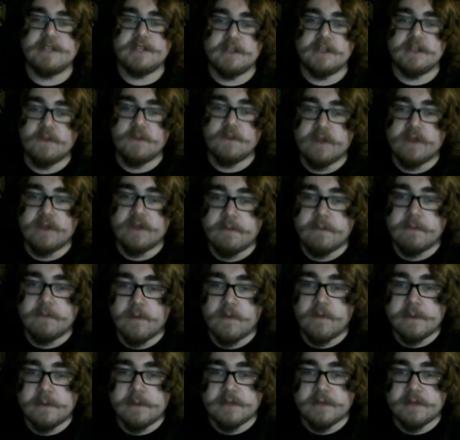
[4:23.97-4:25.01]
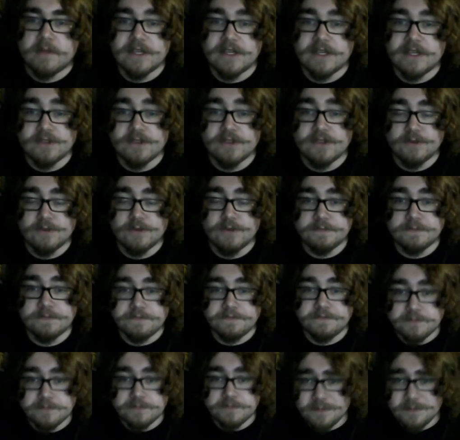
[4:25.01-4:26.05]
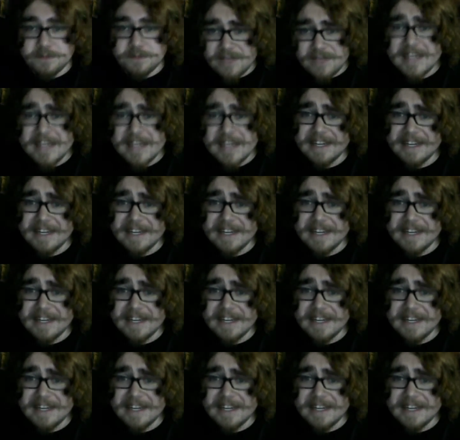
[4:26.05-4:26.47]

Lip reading: one that more people lean to, and